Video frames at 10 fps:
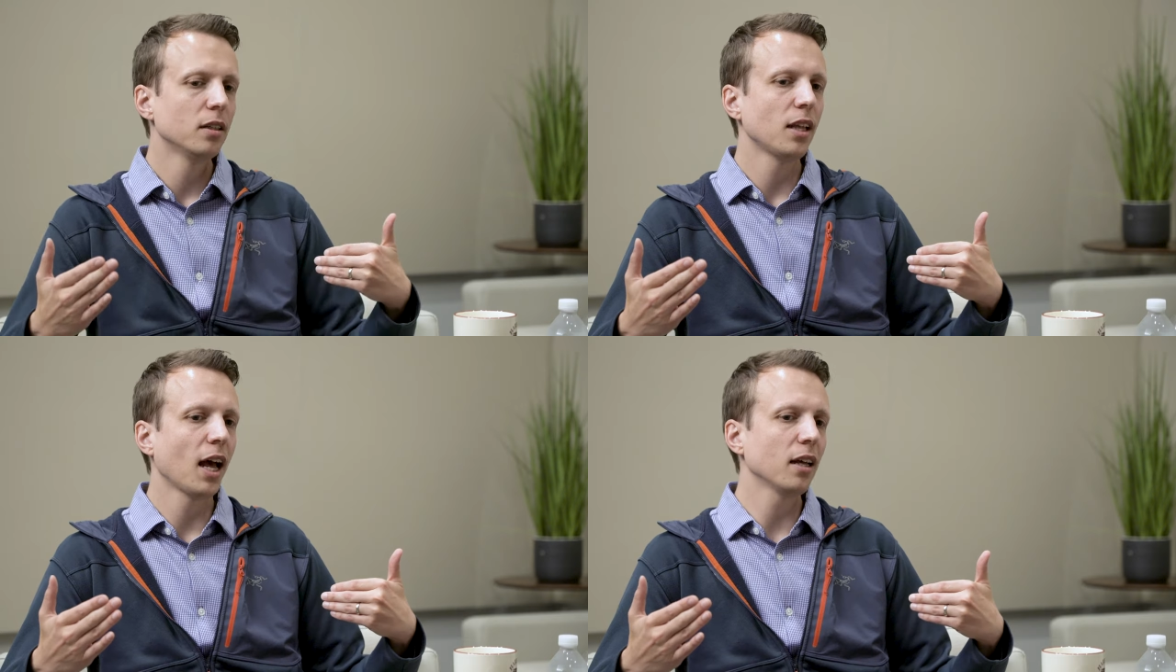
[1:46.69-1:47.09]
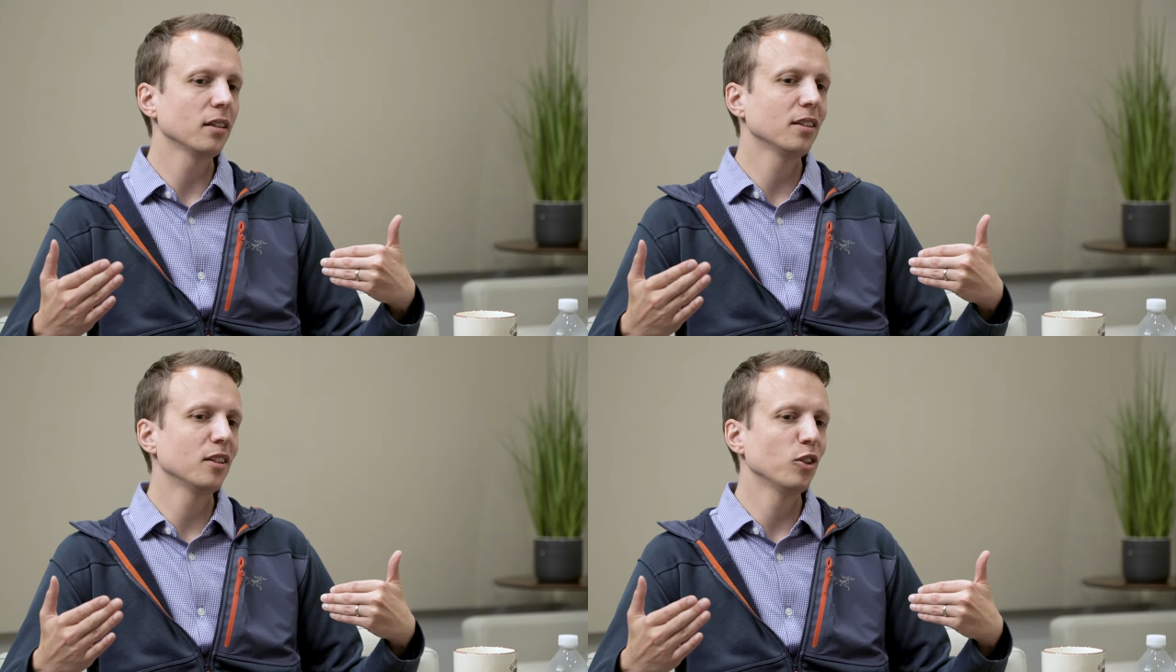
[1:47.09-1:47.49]
that
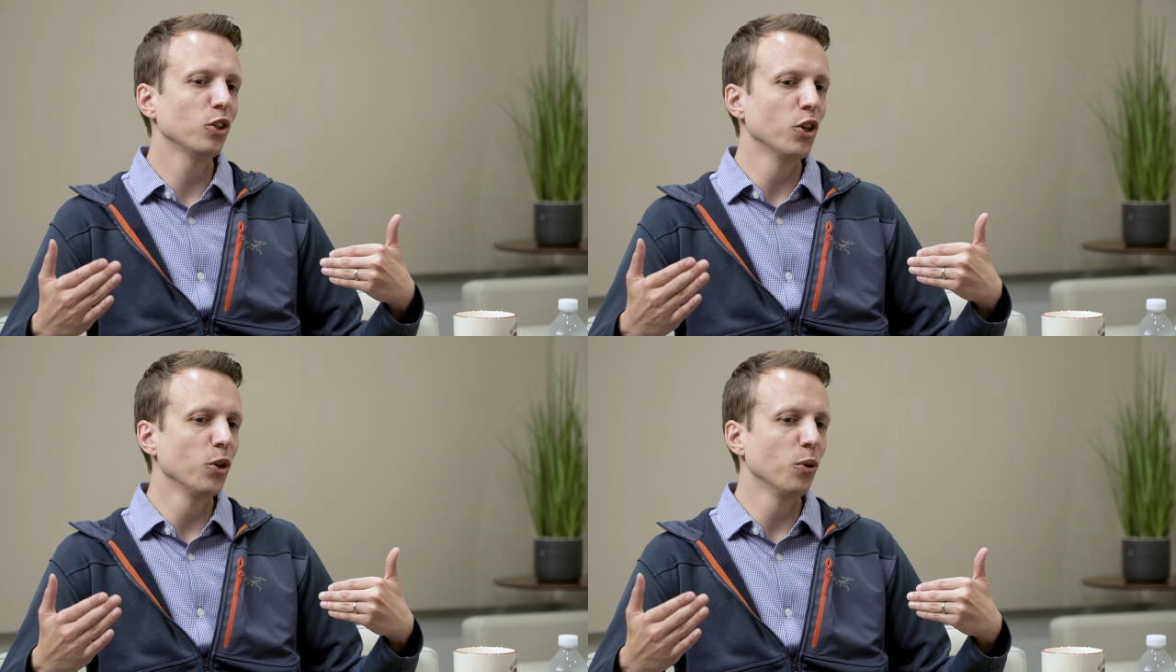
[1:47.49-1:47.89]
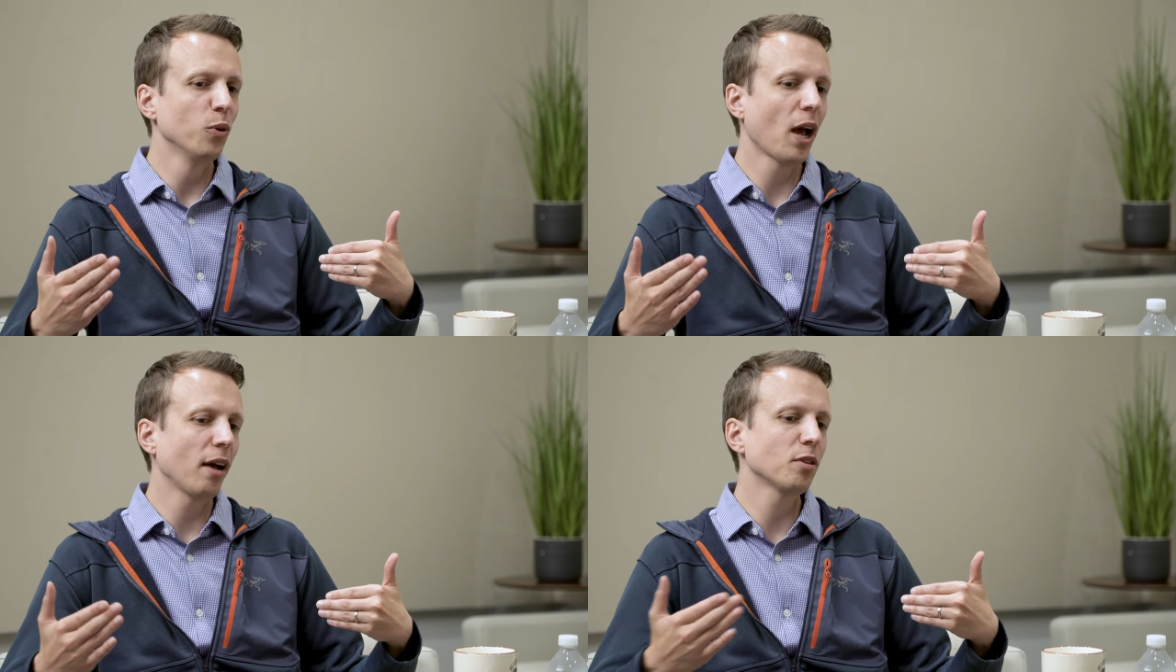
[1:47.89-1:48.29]
you
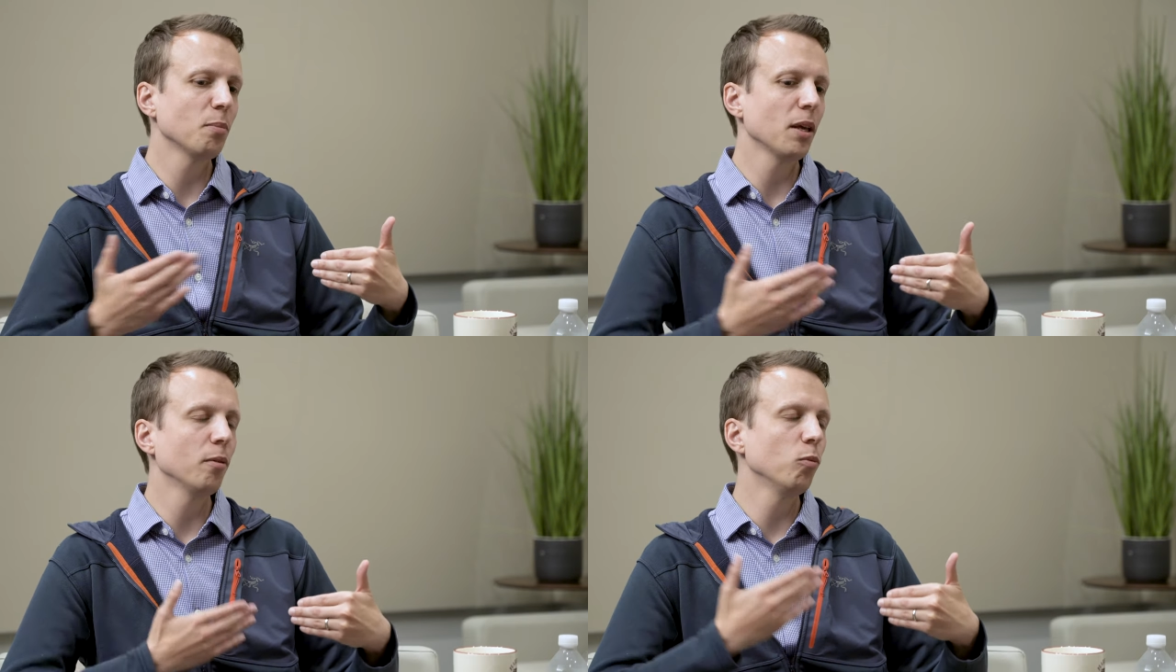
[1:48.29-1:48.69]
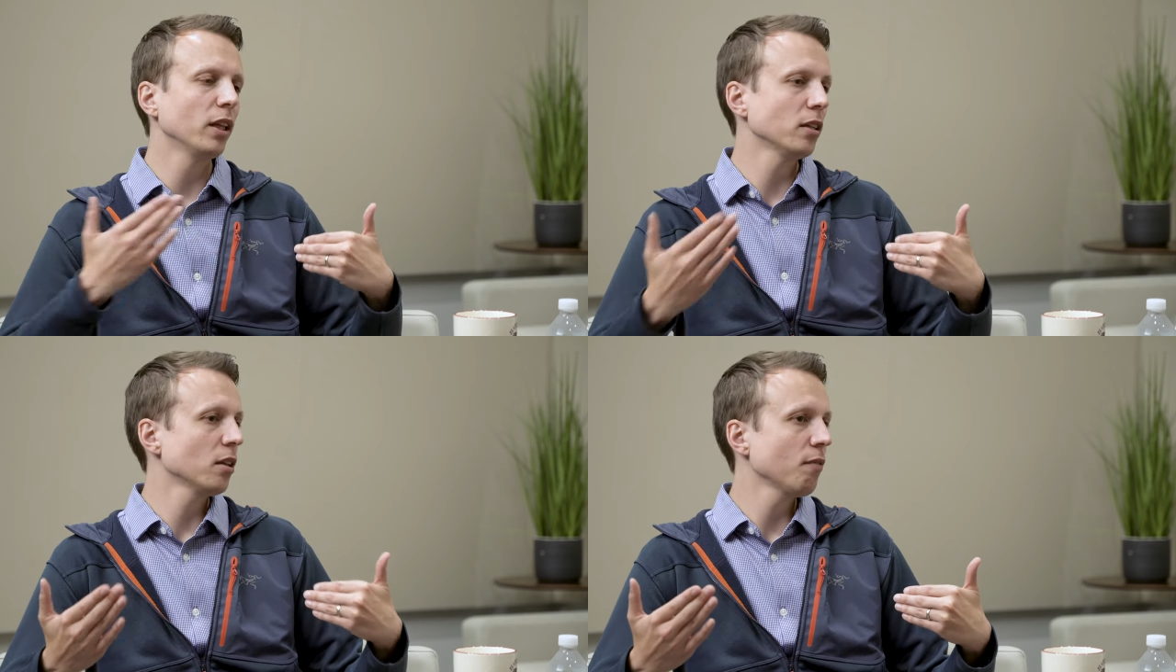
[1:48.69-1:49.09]
have to be
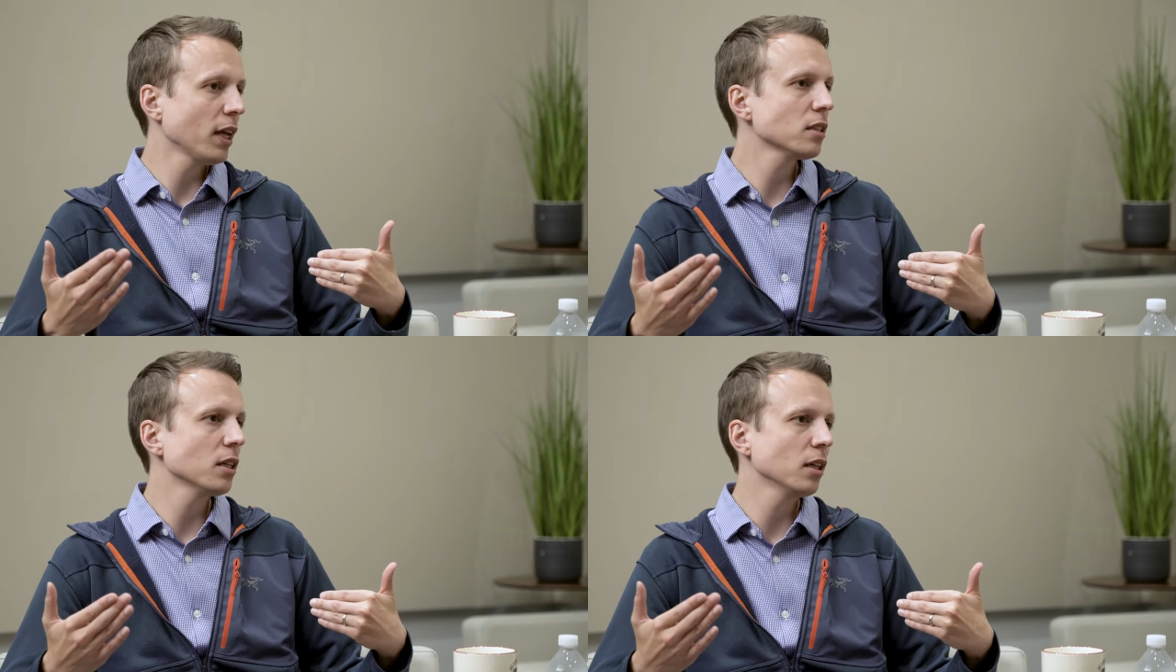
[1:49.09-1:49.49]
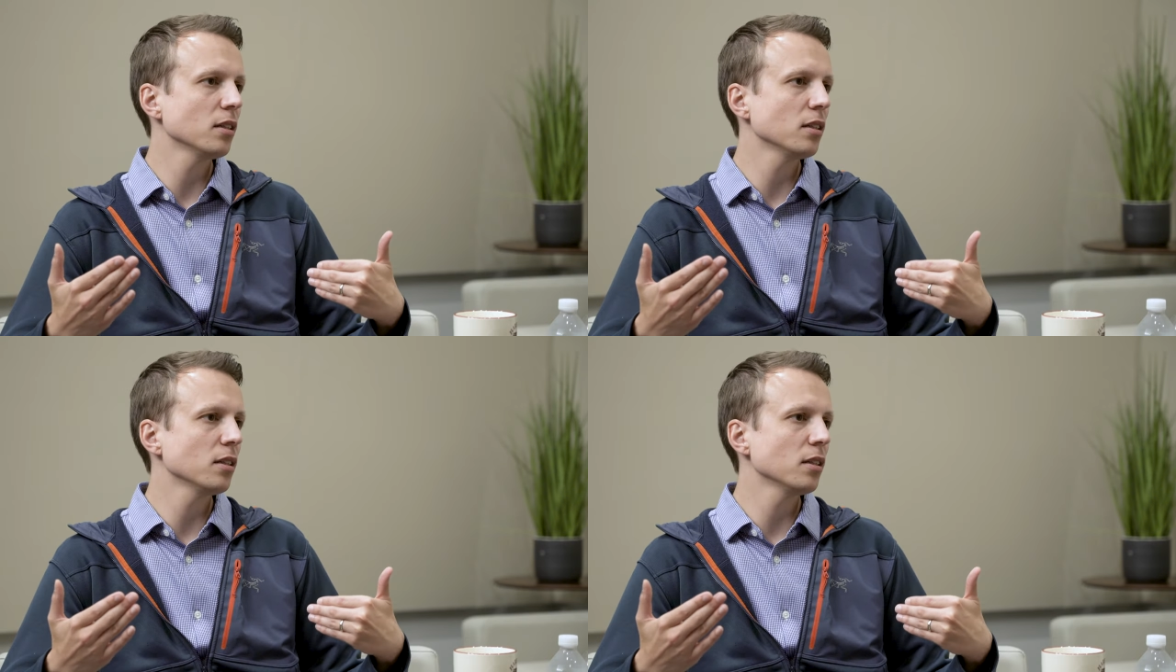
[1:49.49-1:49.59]
willing to invest in